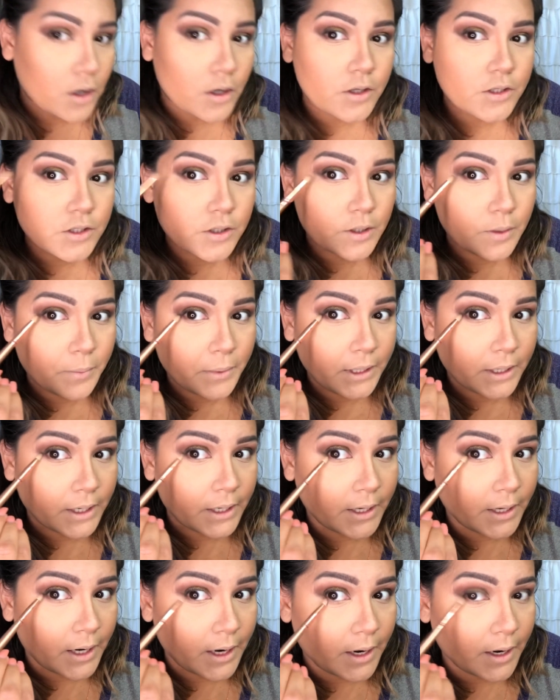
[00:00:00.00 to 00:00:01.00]
Also, you want to
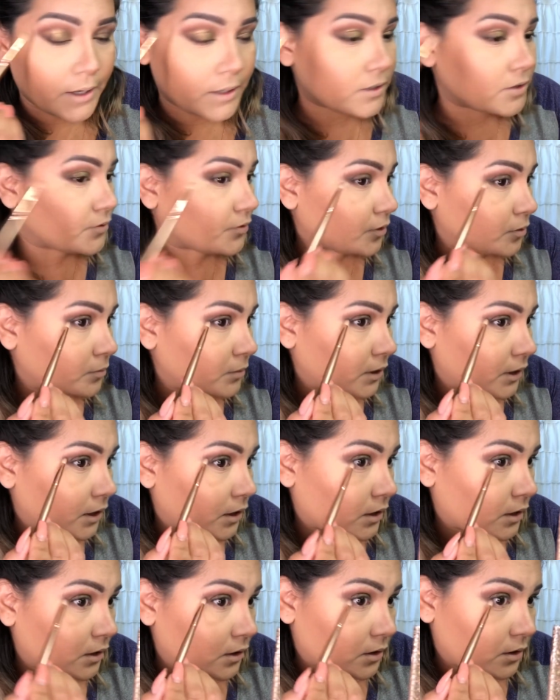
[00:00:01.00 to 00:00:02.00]
connect from like
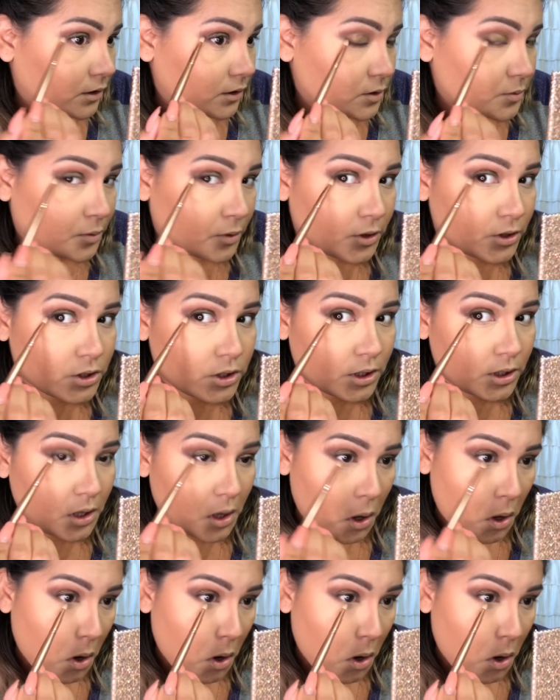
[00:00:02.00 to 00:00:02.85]
this portion.